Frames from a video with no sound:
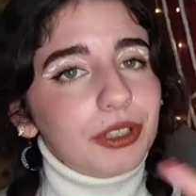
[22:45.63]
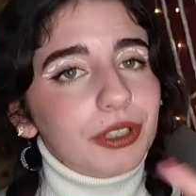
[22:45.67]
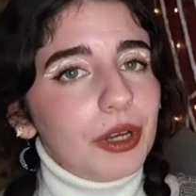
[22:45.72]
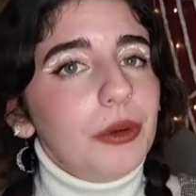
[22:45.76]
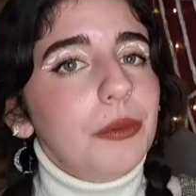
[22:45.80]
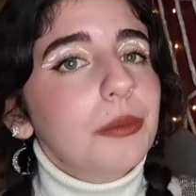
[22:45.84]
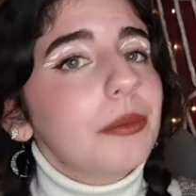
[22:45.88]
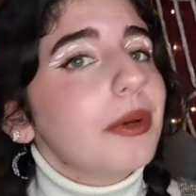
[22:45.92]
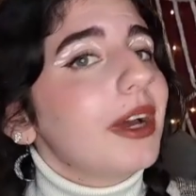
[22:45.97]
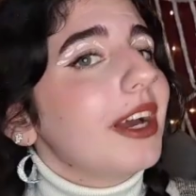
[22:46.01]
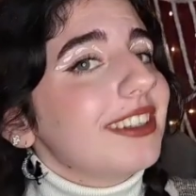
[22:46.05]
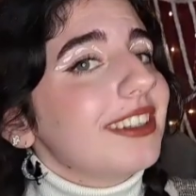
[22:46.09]

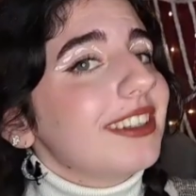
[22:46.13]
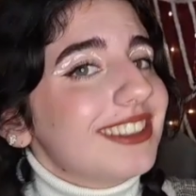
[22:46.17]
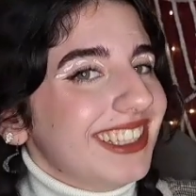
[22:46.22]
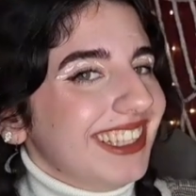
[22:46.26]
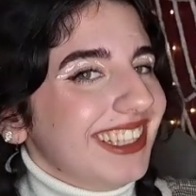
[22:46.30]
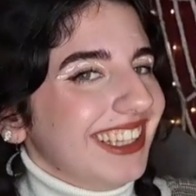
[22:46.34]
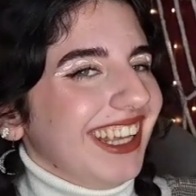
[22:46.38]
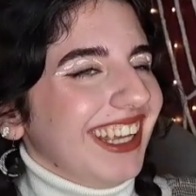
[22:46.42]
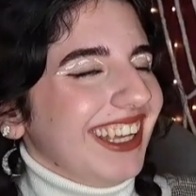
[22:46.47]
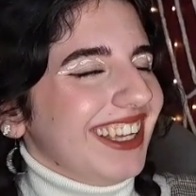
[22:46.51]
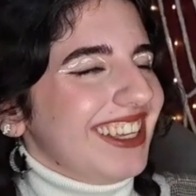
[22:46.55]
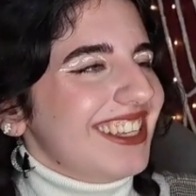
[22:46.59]
going back to
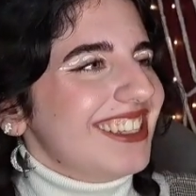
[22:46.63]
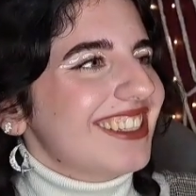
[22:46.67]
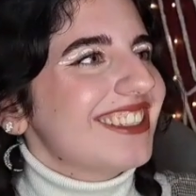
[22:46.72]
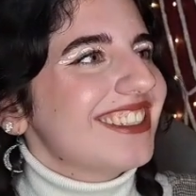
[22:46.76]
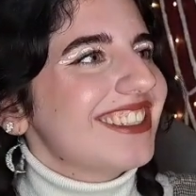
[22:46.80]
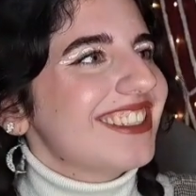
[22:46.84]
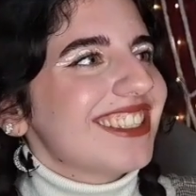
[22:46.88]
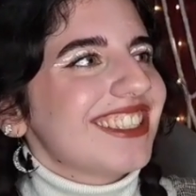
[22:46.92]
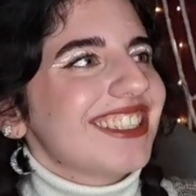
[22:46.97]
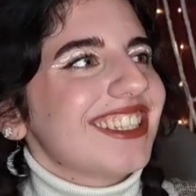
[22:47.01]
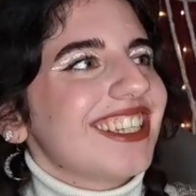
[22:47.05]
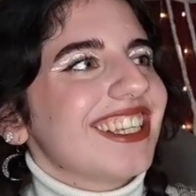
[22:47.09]

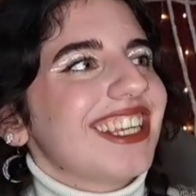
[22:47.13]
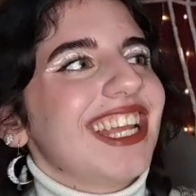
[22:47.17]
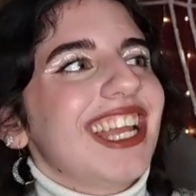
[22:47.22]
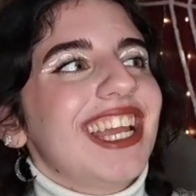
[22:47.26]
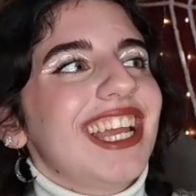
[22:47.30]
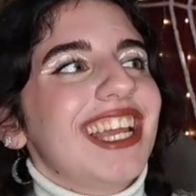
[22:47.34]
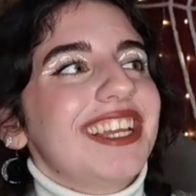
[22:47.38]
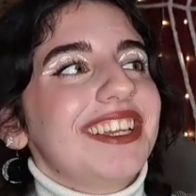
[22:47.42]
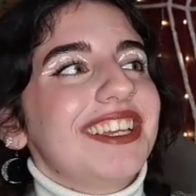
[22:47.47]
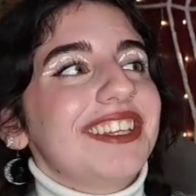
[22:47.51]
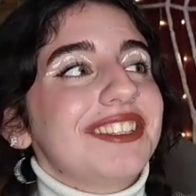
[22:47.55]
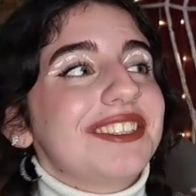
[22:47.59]
this, it
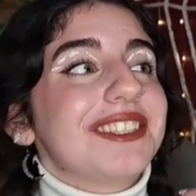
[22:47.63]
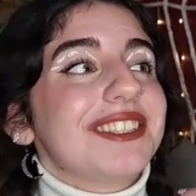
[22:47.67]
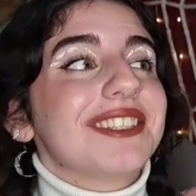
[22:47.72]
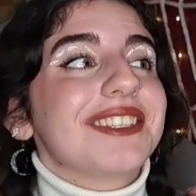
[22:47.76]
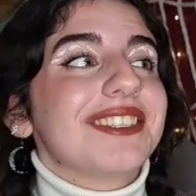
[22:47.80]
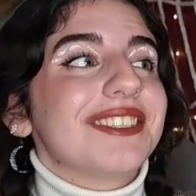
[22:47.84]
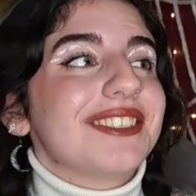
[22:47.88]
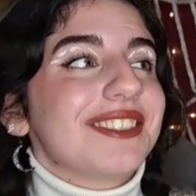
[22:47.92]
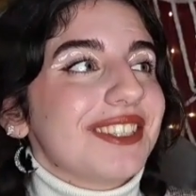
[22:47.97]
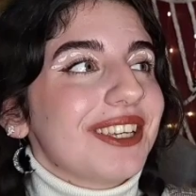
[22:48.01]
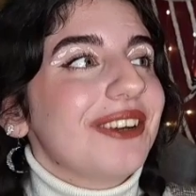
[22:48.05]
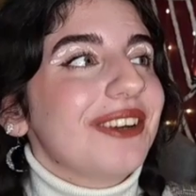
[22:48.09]
is
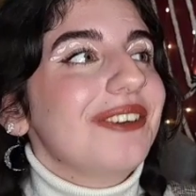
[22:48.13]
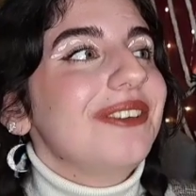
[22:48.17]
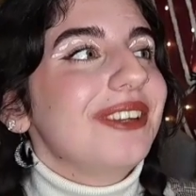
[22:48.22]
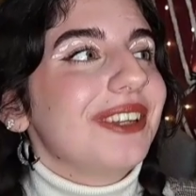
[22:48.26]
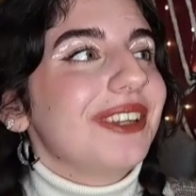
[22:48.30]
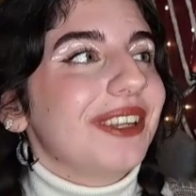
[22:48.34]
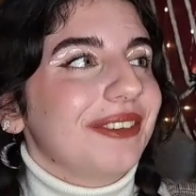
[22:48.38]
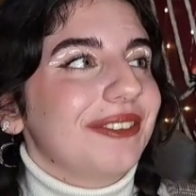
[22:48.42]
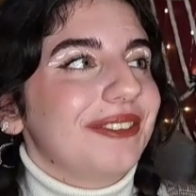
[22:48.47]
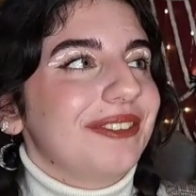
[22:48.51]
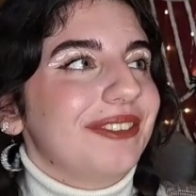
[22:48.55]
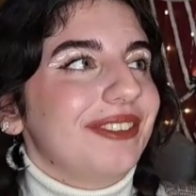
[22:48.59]
so
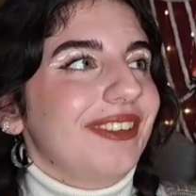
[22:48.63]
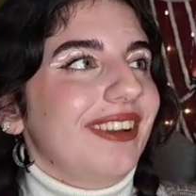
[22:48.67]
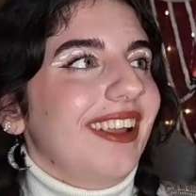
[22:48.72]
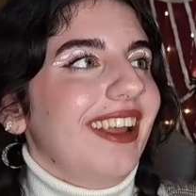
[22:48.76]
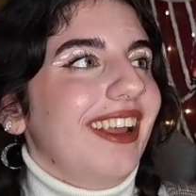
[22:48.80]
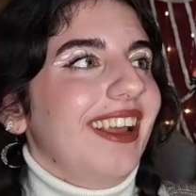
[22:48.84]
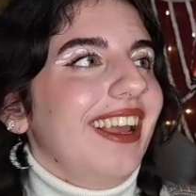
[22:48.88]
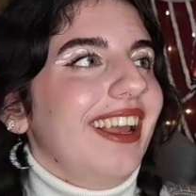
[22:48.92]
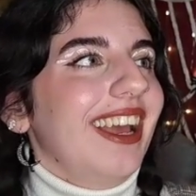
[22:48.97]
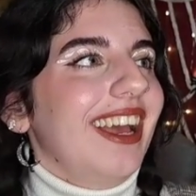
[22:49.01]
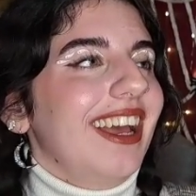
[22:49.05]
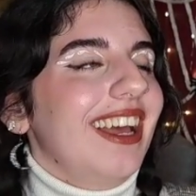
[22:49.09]

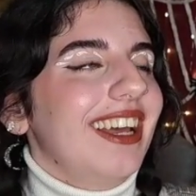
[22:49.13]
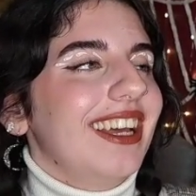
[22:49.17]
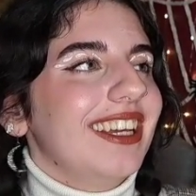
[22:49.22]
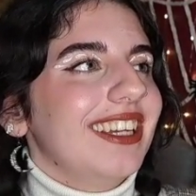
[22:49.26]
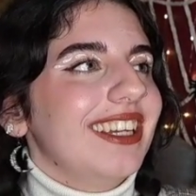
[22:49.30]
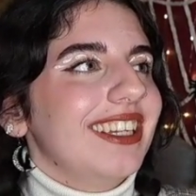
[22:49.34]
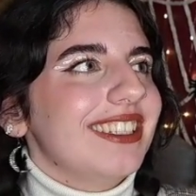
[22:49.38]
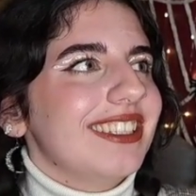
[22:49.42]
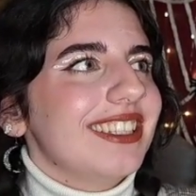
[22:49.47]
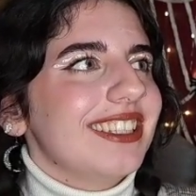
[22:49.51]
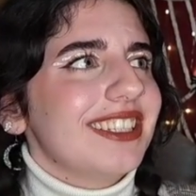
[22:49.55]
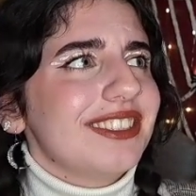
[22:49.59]
lovely
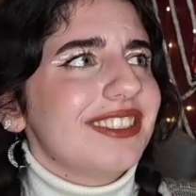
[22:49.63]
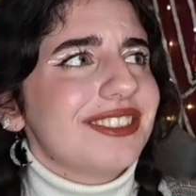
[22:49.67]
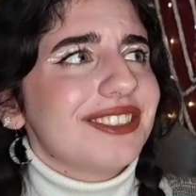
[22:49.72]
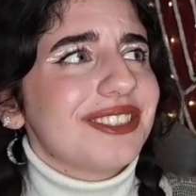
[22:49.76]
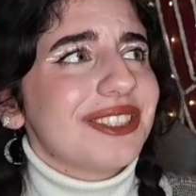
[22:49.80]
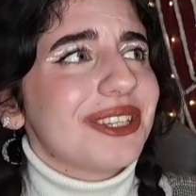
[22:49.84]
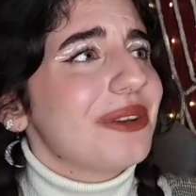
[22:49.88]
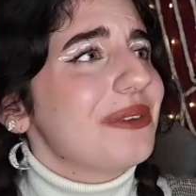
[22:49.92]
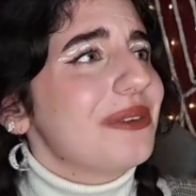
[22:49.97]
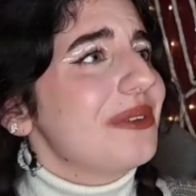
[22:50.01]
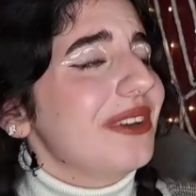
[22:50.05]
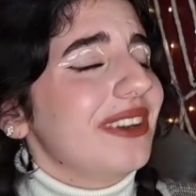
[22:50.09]
and it's
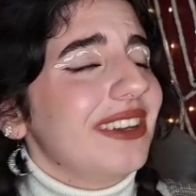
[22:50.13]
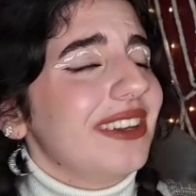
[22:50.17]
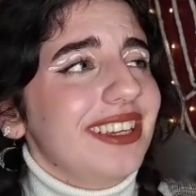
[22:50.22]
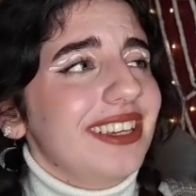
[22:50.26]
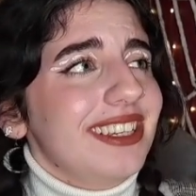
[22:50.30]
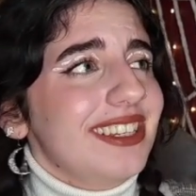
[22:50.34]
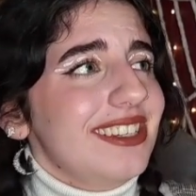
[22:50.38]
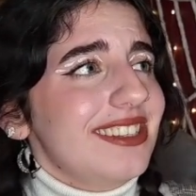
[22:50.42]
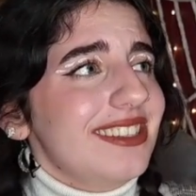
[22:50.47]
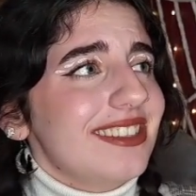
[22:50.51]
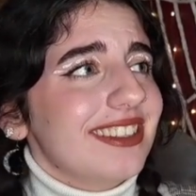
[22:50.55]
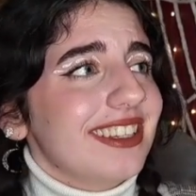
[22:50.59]
so
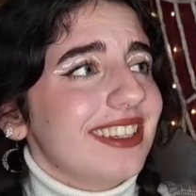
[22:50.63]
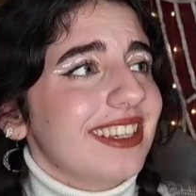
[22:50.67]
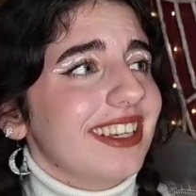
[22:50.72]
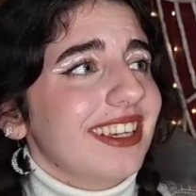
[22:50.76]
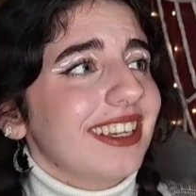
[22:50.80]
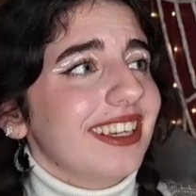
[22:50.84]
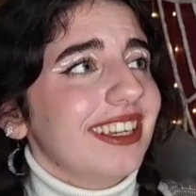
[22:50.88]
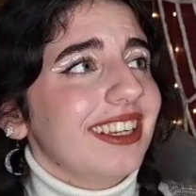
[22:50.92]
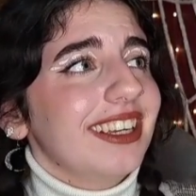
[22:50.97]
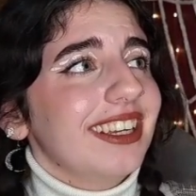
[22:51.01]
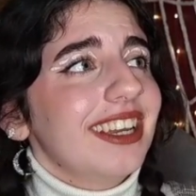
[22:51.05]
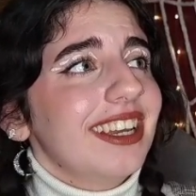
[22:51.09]

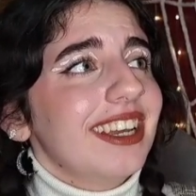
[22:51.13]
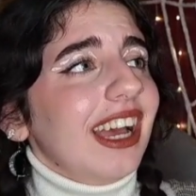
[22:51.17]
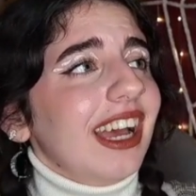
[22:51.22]
easy.